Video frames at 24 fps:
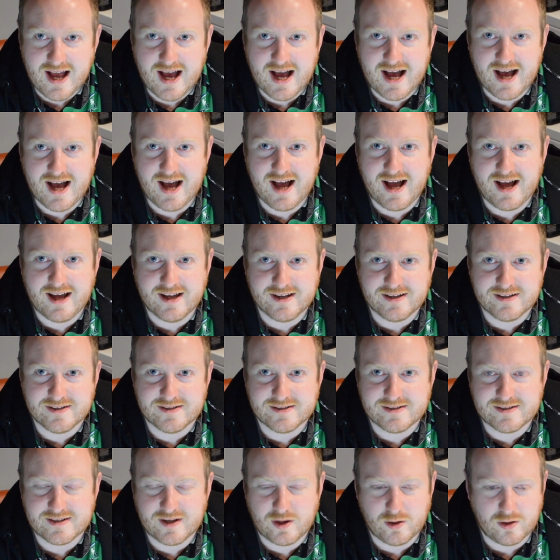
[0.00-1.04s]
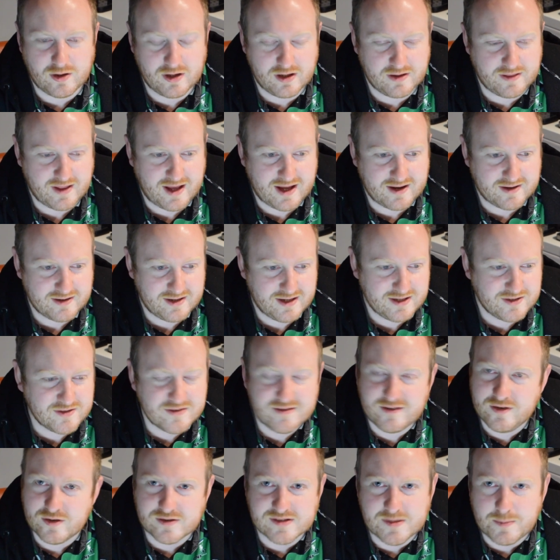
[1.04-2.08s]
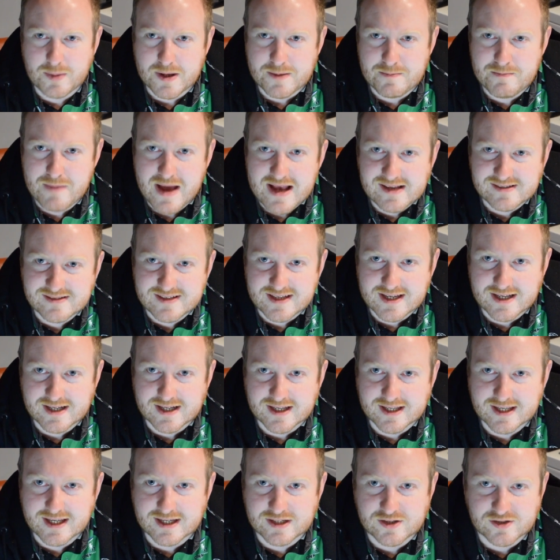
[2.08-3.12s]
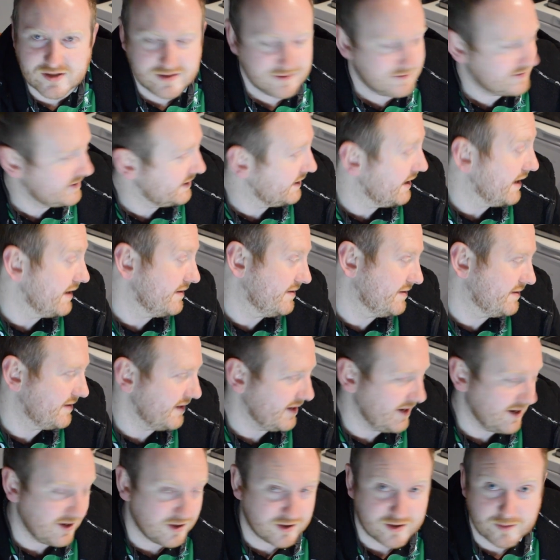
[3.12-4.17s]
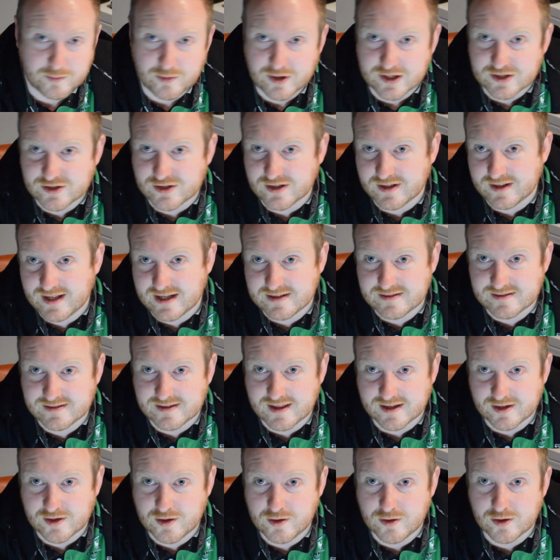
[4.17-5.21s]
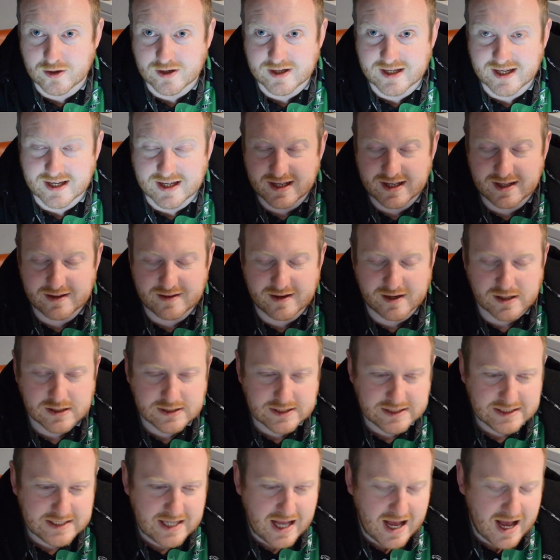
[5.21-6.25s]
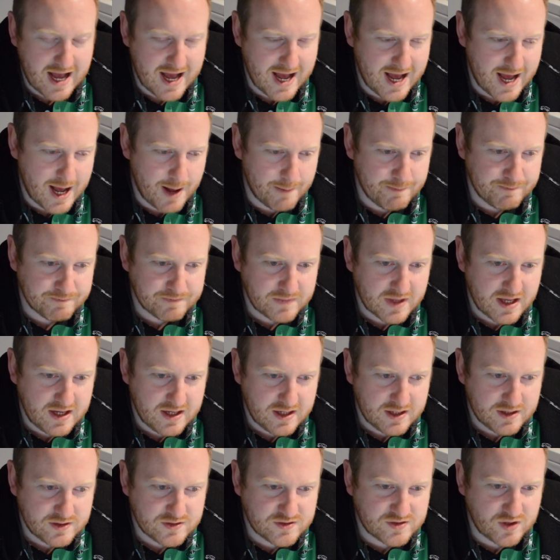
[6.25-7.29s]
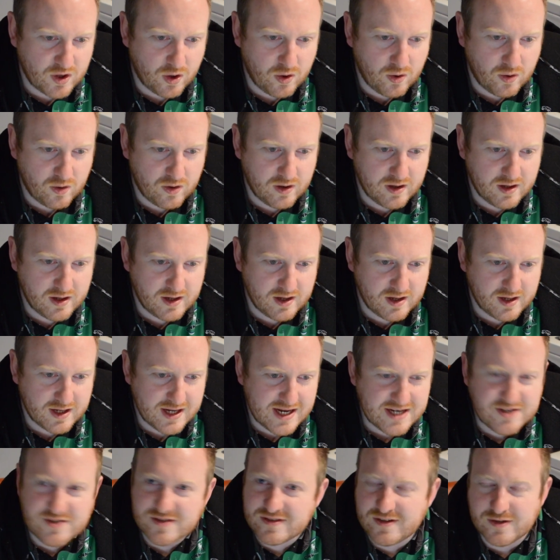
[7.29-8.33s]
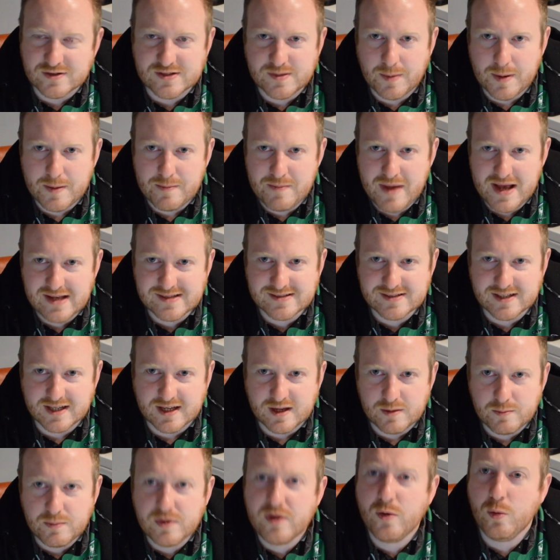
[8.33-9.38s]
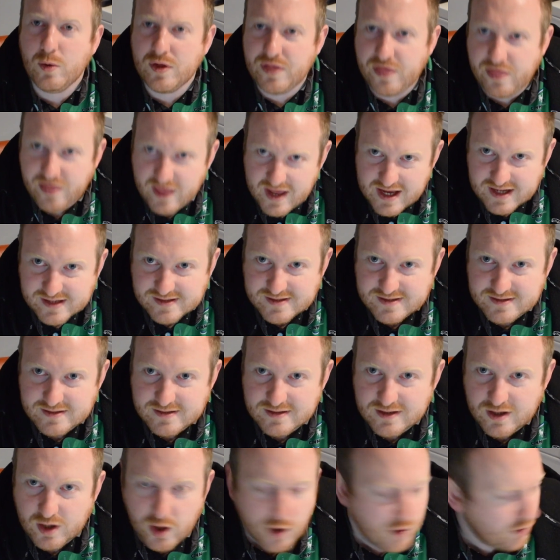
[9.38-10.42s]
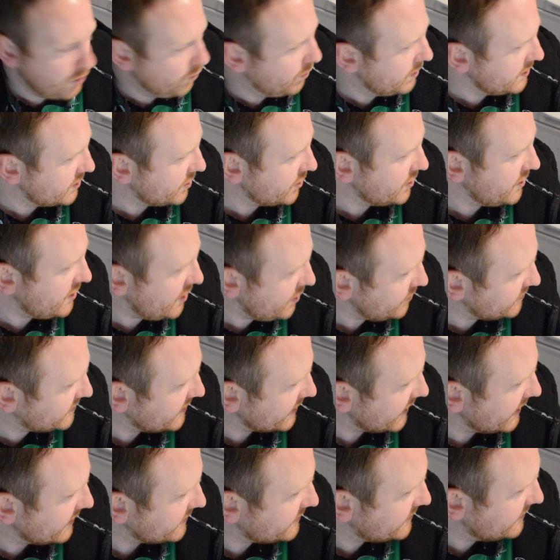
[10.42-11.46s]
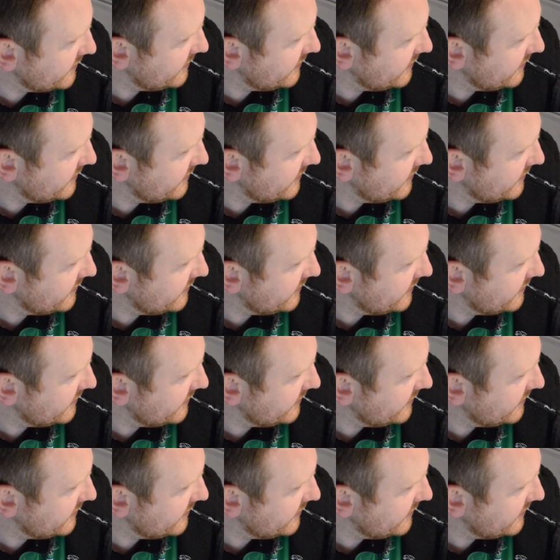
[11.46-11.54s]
and all of that, it just looks a bit messy in the kitchen. See, that's the air compression, that's the cooler kicking in there. So it just looks a bit messy. But with this, when you're using it,